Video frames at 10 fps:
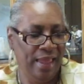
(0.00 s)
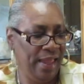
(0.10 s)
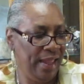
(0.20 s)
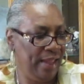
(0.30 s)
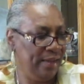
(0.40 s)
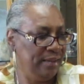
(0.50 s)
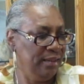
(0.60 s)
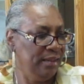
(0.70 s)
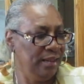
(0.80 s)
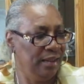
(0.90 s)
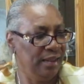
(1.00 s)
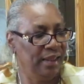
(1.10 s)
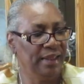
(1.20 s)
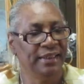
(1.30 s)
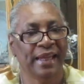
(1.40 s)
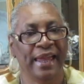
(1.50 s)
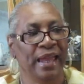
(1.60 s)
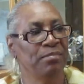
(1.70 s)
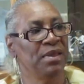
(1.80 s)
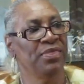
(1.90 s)
and it
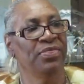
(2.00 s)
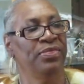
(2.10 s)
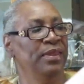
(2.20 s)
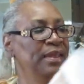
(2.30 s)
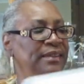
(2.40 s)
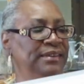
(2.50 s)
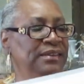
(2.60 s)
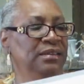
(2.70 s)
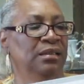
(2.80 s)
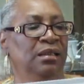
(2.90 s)
came in this.